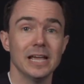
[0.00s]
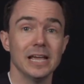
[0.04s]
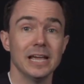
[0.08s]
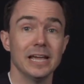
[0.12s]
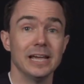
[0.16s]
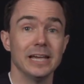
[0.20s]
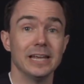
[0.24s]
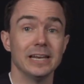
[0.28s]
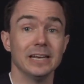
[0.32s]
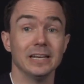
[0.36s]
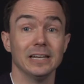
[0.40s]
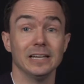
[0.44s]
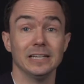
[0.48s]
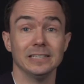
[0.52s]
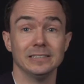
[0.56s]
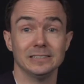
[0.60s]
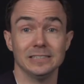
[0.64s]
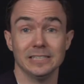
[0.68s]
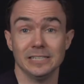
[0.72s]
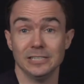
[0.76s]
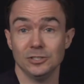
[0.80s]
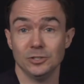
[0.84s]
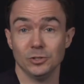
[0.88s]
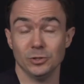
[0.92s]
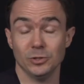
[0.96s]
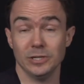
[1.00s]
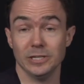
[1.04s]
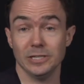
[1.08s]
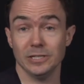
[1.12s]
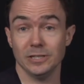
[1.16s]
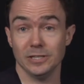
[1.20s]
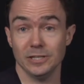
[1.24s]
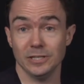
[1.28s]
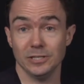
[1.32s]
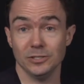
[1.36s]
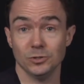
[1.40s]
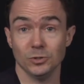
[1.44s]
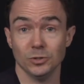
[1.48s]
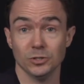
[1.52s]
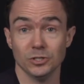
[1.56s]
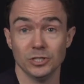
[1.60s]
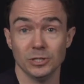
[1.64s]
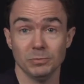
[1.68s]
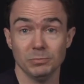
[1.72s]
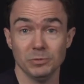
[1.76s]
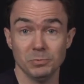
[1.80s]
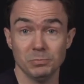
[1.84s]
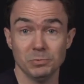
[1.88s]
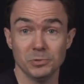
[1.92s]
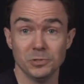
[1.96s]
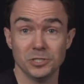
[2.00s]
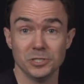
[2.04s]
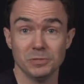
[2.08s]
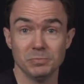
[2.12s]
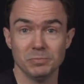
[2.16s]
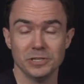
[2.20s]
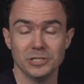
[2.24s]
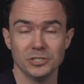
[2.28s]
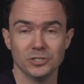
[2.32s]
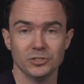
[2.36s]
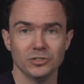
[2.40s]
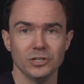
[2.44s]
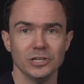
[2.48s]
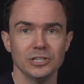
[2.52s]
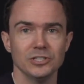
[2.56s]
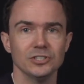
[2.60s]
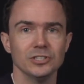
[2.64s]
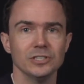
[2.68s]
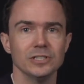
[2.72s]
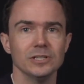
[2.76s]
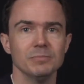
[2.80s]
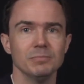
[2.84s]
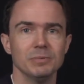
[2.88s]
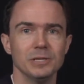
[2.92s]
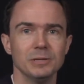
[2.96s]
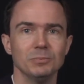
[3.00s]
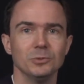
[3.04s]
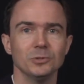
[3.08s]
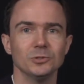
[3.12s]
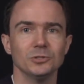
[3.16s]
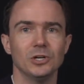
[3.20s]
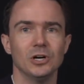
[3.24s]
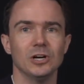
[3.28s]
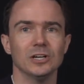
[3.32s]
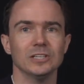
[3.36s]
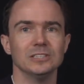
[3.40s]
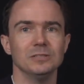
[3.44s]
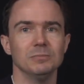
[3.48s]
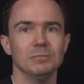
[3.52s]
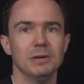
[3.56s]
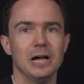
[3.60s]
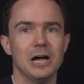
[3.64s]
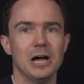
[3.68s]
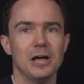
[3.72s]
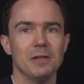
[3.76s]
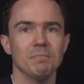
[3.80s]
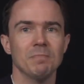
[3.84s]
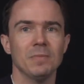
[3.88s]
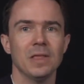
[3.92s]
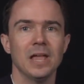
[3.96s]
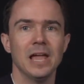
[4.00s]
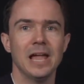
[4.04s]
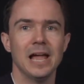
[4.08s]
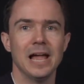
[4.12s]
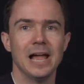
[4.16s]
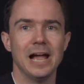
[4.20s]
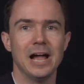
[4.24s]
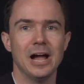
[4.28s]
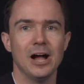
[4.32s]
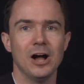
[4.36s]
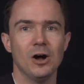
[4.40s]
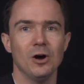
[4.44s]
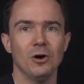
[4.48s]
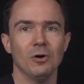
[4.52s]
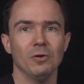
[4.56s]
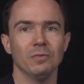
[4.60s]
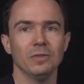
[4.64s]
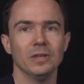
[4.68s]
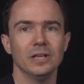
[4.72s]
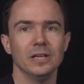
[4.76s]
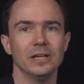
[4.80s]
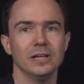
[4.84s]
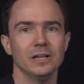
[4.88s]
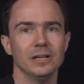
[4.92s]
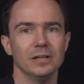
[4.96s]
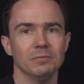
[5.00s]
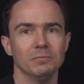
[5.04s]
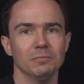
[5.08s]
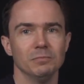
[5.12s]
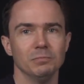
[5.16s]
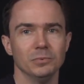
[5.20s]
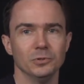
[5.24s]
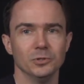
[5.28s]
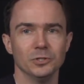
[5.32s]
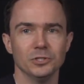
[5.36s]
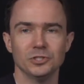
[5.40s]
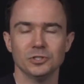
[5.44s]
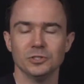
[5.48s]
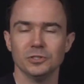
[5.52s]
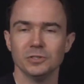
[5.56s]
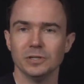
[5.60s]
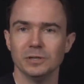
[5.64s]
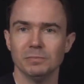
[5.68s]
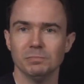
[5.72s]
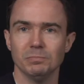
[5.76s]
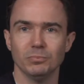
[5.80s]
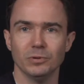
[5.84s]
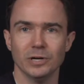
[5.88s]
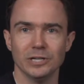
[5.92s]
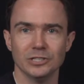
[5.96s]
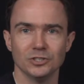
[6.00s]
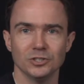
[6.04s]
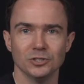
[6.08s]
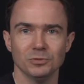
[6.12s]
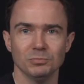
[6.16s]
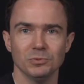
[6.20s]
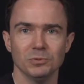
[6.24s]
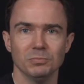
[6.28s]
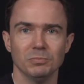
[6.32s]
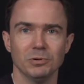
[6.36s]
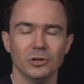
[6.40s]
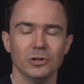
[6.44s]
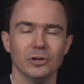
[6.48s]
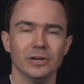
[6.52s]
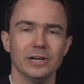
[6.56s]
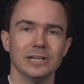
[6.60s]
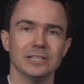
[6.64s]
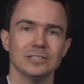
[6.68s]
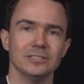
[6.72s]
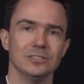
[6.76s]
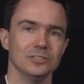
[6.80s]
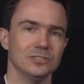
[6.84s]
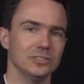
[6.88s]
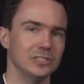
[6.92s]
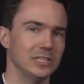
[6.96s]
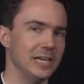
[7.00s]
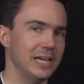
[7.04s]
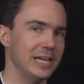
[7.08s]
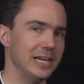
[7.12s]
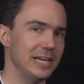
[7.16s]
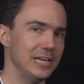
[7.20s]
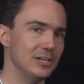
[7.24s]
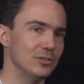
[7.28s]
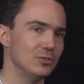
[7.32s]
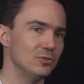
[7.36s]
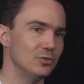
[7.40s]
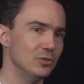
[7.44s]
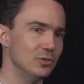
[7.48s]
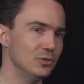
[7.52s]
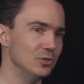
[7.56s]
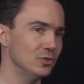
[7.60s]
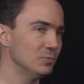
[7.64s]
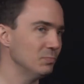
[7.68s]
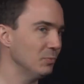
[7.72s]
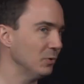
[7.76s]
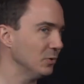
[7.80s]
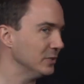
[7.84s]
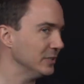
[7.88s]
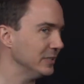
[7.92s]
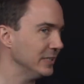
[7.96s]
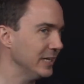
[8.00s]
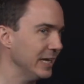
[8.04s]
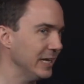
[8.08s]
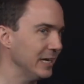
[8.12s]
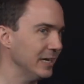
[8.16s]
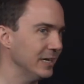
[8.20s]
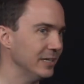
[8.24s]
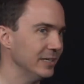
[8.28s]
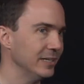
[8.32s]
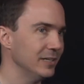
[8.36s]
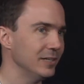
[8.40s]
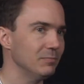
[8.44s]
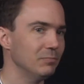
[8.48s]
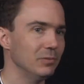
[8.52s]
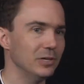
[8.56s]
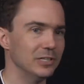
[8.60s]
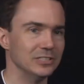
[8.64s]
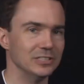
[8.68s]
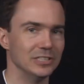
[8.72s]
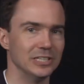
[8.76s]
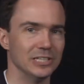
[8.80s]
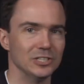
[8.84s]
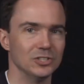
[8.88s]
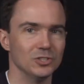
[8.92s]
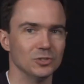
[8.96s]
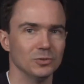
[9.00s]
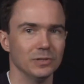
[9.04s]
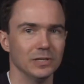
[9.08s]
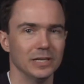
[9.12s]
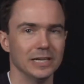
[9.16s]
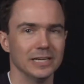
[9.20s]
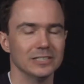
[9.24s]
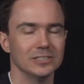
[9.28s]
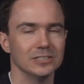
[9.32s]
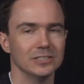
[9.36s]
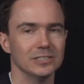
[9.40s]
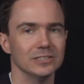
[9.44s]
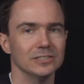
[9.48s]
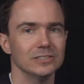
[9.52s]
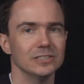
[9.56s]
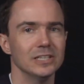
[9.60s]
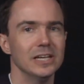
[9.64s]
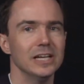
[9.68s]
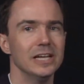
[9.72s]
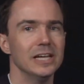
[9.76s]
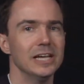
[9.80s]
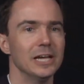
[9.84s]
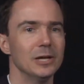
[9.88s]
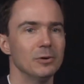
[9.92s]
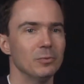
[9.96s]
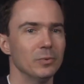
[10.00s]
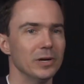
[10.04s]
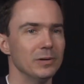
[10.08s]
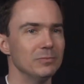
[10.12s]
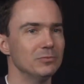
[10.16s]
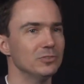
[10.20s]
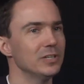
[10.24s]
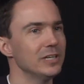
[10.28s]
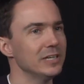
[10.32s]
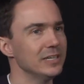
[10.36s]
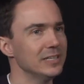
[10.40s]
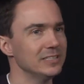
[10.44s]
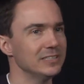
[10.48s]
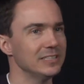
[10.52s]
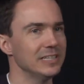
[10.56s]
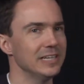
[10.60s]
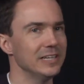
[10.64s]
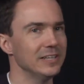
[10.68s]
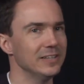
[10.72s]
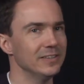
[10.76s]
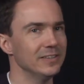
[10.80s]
And let's say during the George W. Bush administration, people talked about how Bush pressured Mubarak to, say, introduce multi-candidate presidential elections. And what I'm trying to say